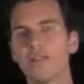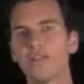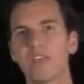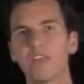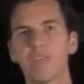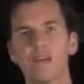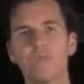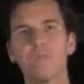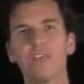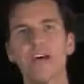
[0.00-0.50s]

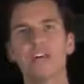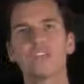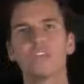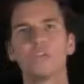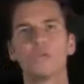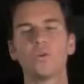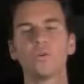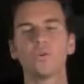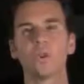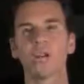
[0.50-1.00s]
If I'm not
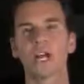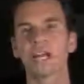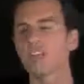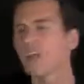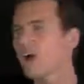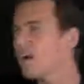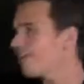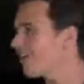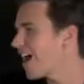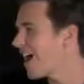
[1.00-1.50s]
doing what I
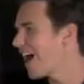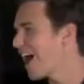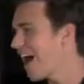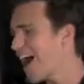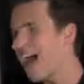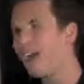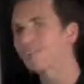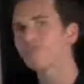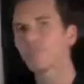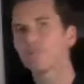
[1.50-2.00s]
love, I
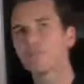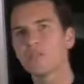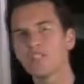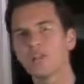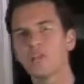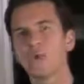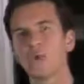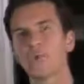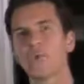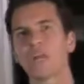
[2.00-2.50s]
have to be
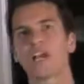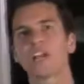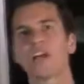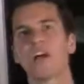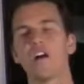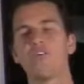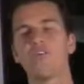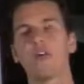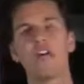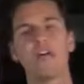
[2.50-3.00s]
doing what I
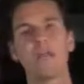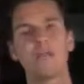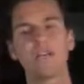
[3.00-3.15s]
love,